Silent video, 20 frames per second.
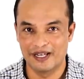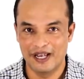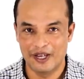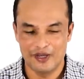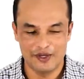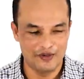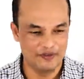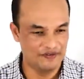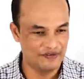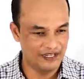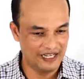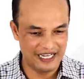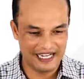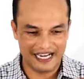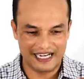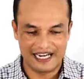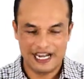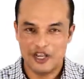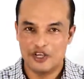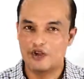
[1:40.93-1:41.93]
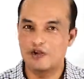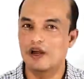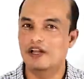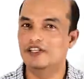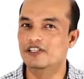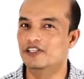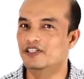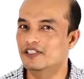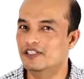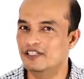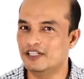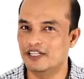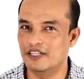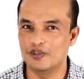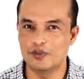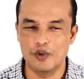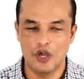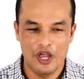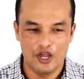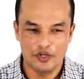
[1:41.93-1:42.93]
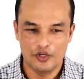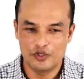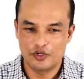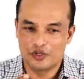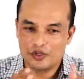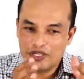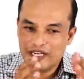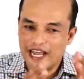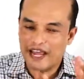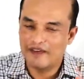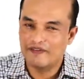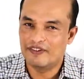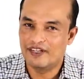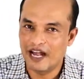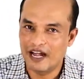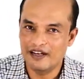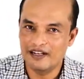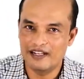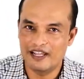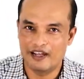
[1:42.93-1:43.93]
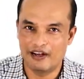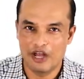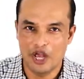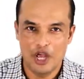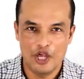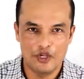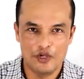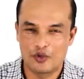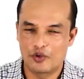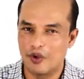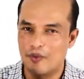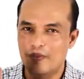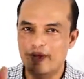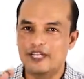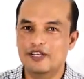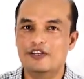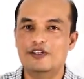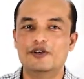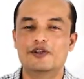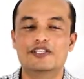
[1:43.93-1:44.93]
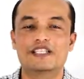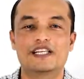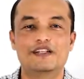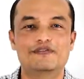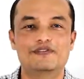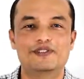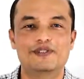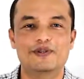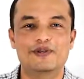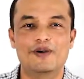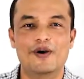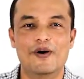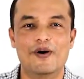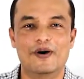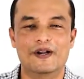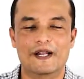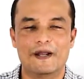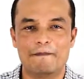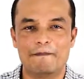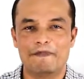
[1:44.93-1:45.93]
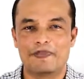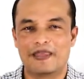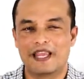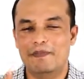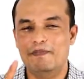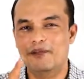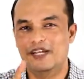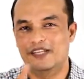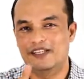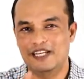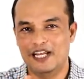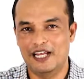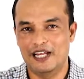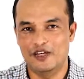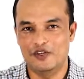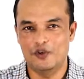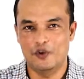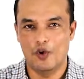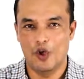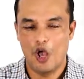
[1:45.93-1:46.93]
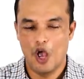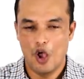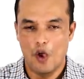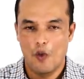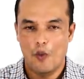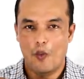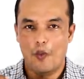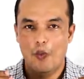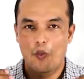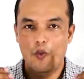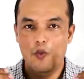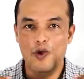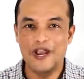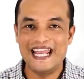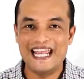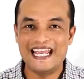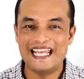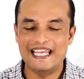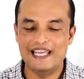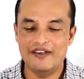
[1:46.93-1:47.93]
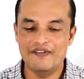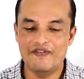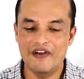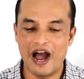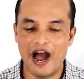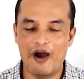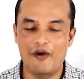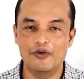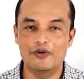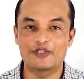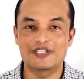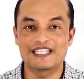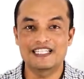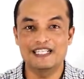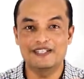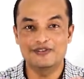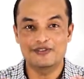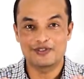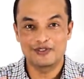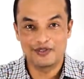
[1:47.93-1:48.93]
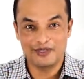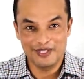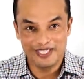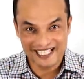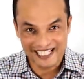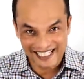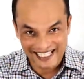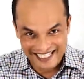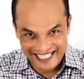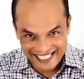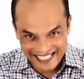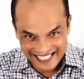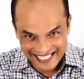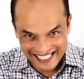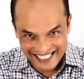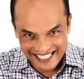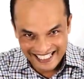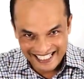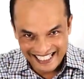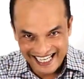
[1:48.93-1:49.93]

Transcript: You feel that you are dirty. You shouldn't have done that. You committed yourself to God. Let me tell you, we give ourselves to Jesus,